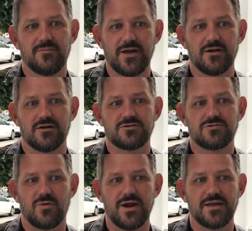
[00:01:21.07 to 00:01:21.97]
being in our
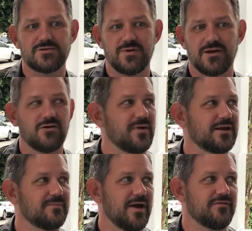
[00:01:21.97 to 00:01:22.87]
20s, we had no
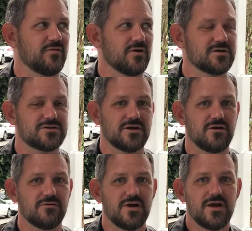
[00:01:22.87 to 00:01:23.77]
money to pay for it.
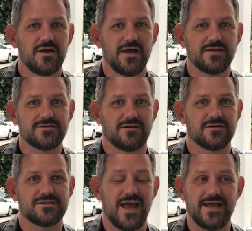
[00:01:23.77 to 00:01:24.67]
So it took
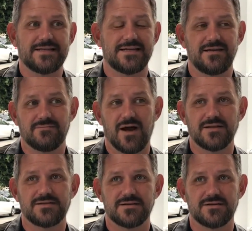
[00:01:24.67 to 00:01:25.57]
us 18
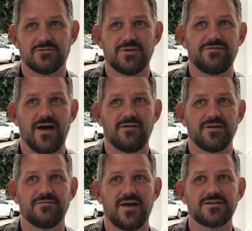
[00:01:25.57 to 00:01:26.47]
months until we found
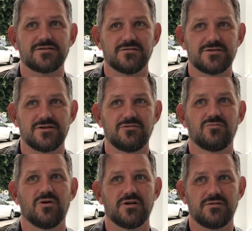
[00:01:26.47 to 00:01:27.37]
investors who
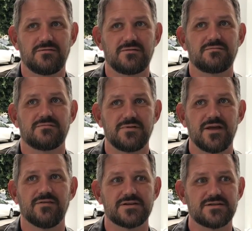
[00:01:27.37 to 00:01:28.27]
would
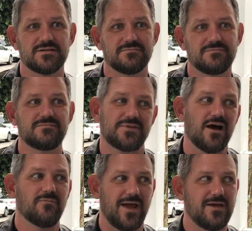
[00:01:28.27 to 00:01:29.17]
give us the
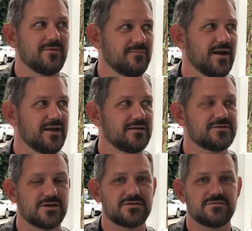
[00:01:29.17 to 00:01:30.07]
down payment money
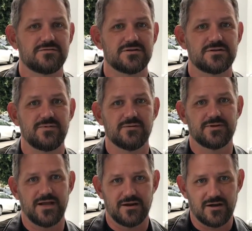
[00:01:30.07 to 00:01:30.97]
just to be able to
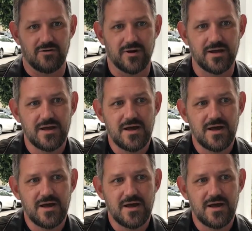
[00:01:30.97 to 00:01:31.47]
get it going.